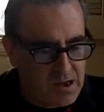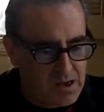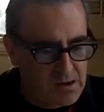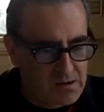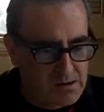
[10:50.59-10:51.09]

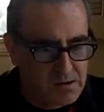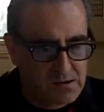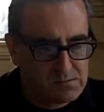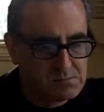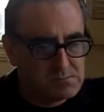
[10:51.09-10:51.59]
And
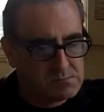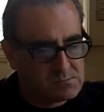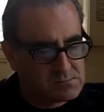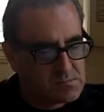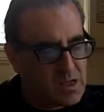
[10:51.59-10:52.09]

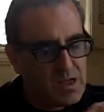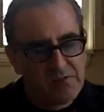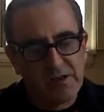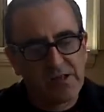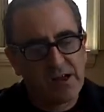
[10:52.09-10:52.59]

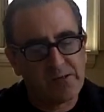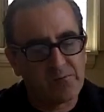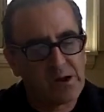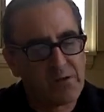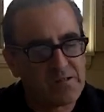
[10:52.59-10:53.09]
generally, that's
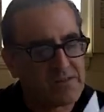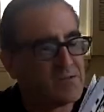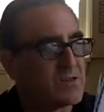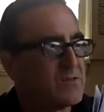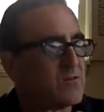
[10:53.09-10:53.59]
what I want to say.
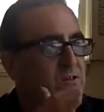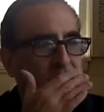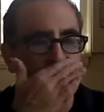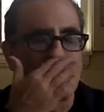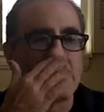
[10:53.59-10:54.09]
It's kind of
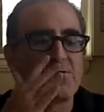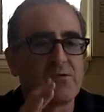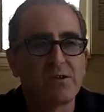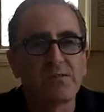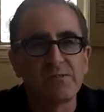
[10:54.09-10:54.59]
interesting. The
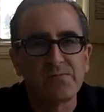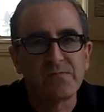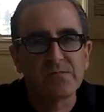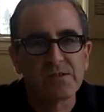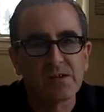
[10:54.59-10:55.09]
futurists,
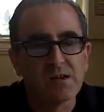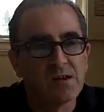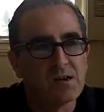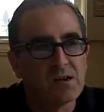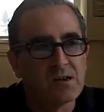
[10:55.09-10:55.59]

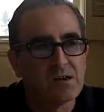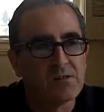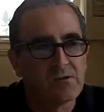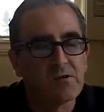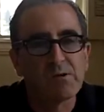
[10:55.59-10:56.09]

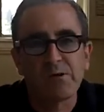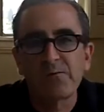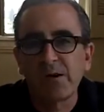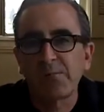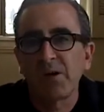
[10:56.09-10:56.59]
in their own way, are
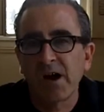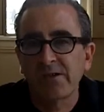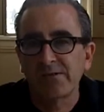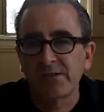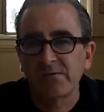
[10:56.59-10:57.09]
very
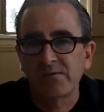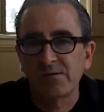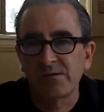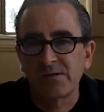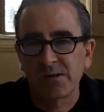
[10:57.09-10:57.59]
positive.
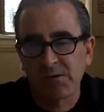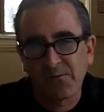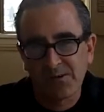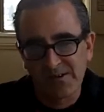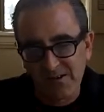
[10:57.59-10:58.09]
And this is like
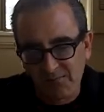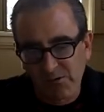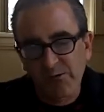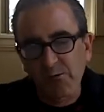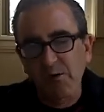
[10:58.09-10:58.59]

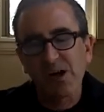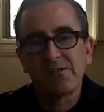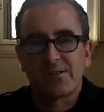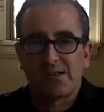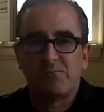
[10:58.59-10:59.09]
Rule One
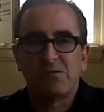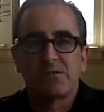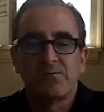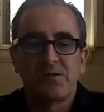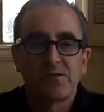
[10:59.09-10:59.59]
is like the real
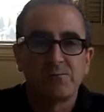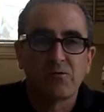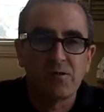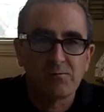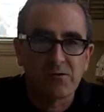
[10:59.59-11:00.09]
division
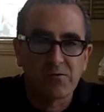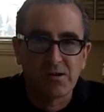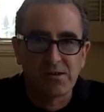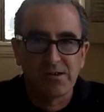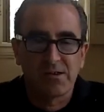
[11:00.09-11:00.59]
point
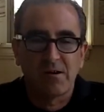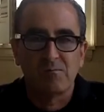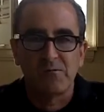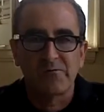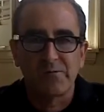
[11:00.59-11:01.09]
between the
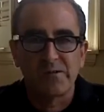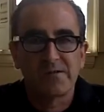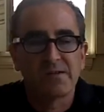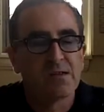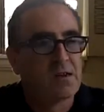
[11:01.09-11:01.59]
art movements.